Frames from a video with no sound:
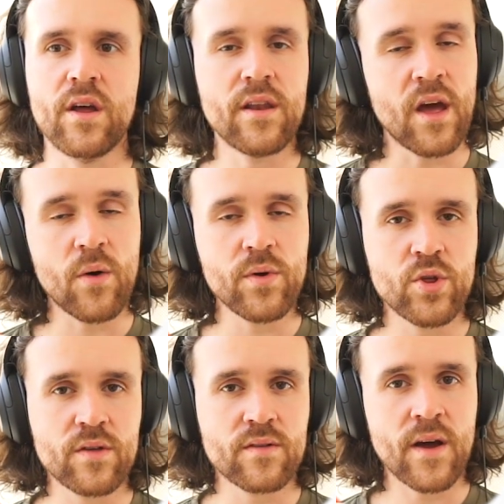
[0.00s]
And now we're
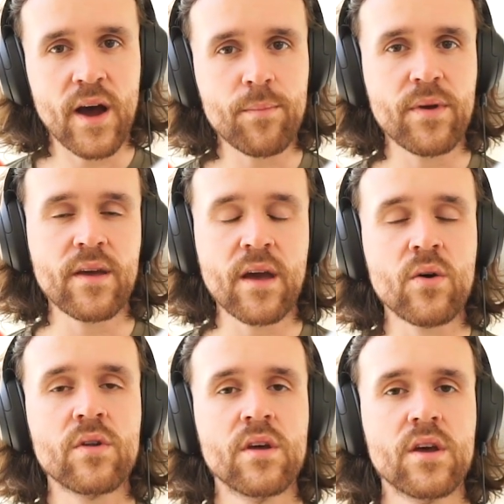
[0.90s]
just typing
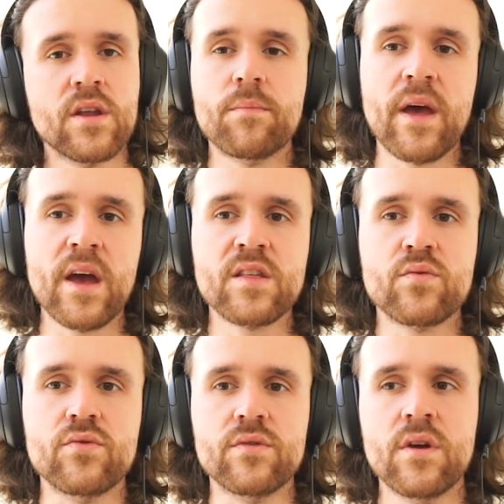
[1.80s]
out the
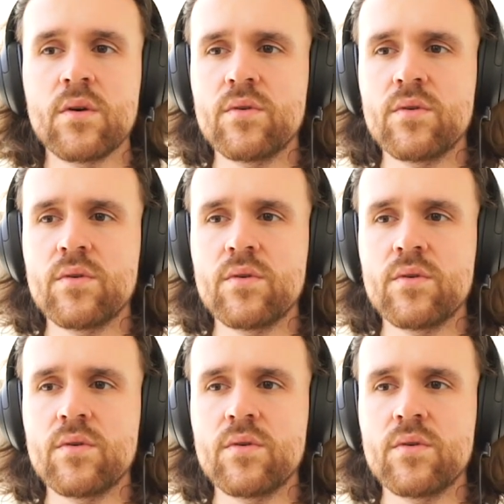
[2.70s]
password.